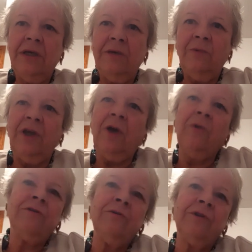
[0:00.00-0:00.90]
We go
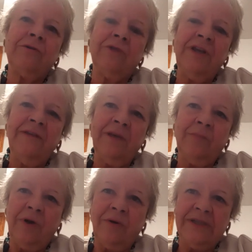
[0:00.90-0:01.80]
through the grieving
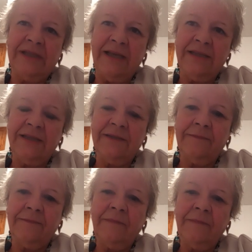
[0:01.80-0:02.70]
process.
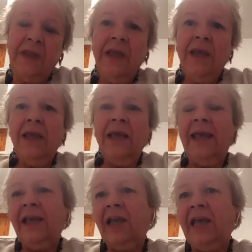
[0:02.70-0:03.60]

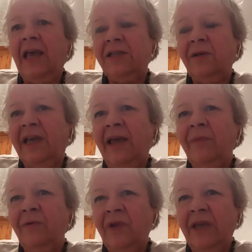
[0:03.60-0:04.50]
So it can be
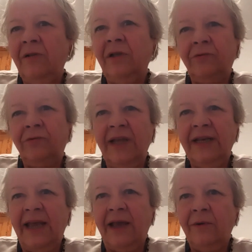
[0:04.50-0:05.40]
real and right
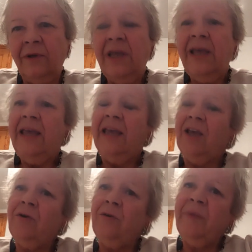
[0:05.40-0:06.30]
now. It
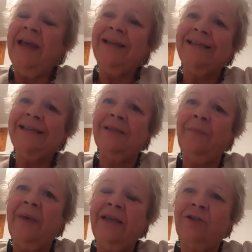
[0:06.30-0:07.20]
could be
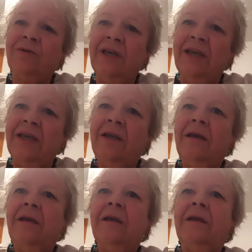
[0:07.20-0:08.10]
anticipatory,
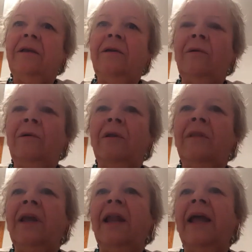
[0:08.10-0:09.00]
you know,
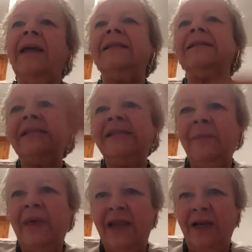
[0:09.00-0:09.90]
that I
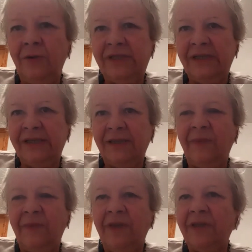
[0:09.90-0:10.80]
anticipate losing
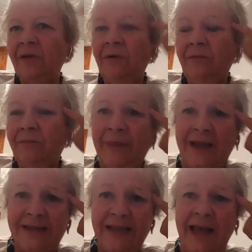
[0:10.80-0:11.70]
something. So back
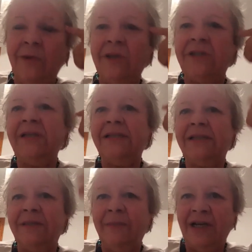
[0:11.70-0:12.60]
to Howard and his
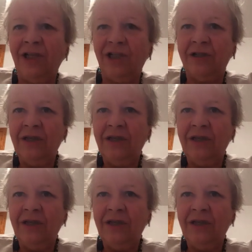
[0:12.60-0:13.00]
dementia